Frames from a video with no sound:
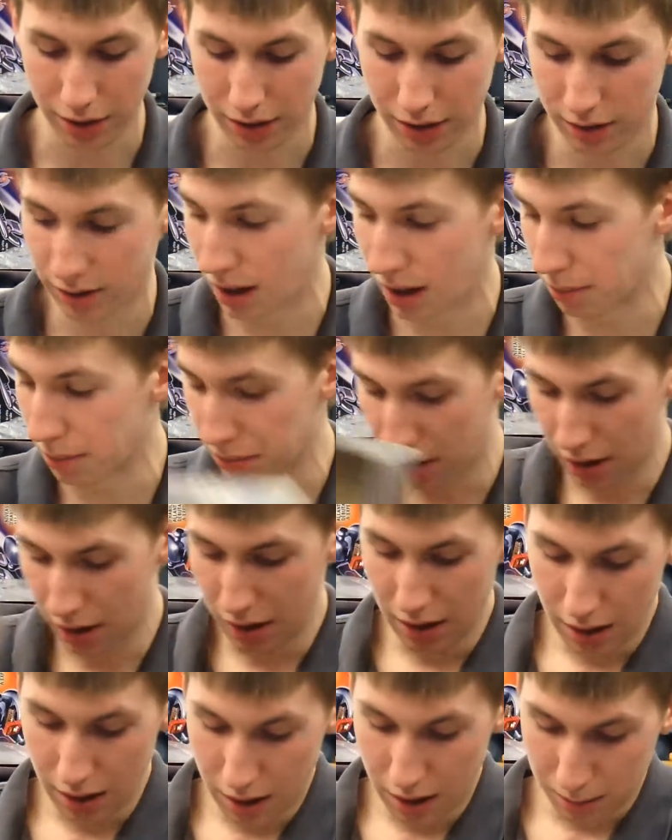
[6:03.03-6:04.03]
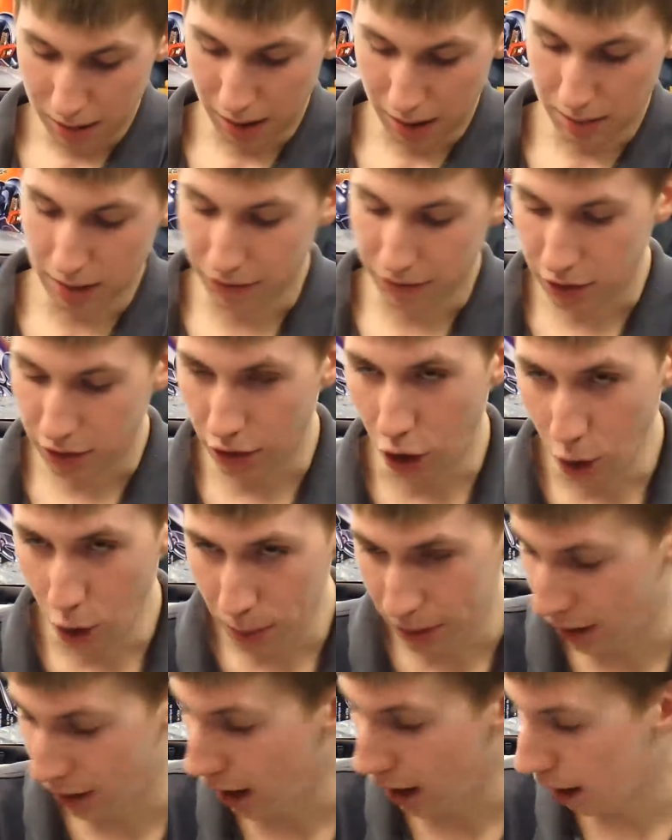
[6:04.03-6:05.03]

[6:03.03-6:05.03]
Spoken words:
not the same. But, I mean, if you open it